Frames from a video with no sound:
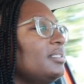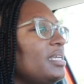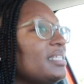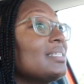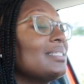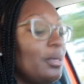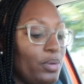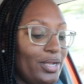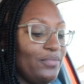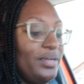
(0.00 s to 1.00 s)
it's a
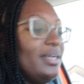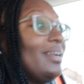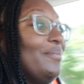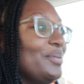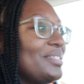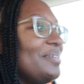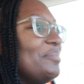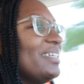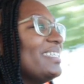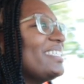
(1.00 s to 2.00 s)
Subway over there and I want
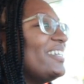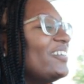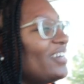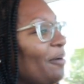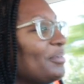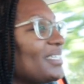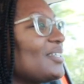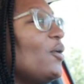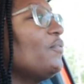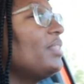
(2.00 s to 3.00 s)
Subway, so I'm gonna just
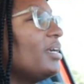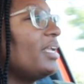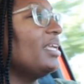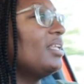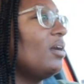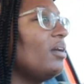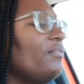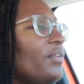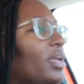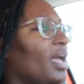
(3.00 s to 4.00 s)
go over there to end it off.
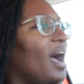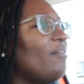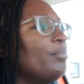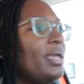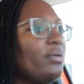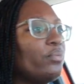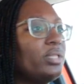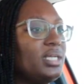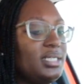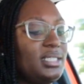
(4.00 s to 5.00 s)
I've been making
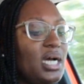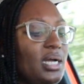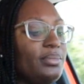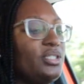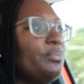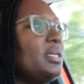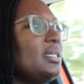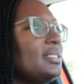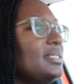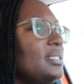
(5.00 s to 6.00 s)
really good time too
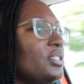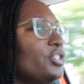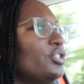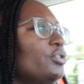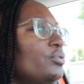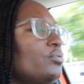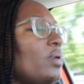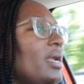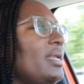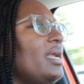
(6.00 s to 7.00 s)
because it is noon
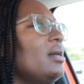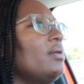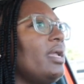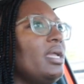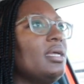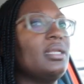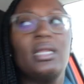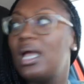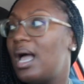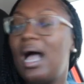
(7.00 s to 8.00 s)
right now, and
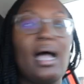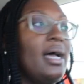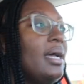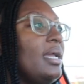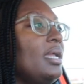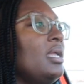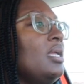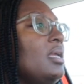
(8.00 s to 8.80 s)
I